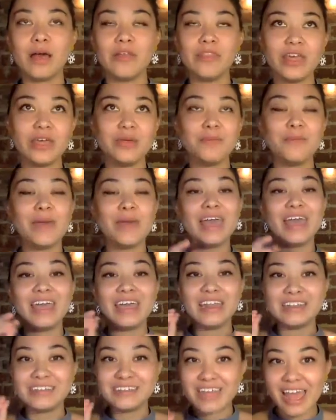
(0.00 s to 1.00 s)
they met
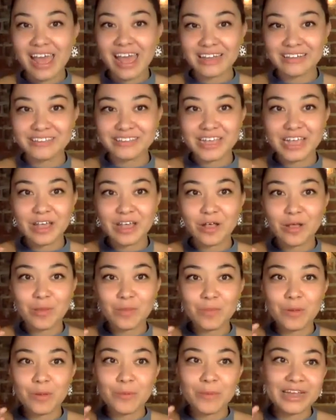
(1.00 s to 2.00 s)
at a tag sale,
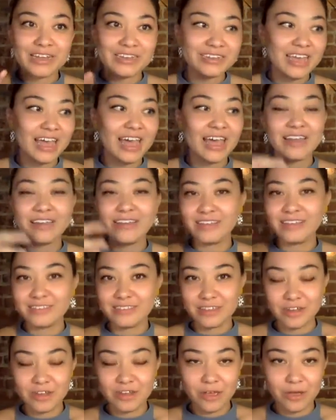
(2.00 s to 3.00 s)
but my dad
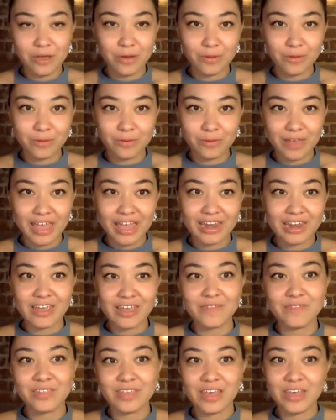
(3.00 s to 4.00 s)
doesn't know any
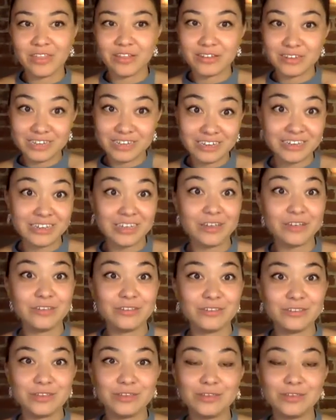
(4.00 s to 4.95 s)
of the other details.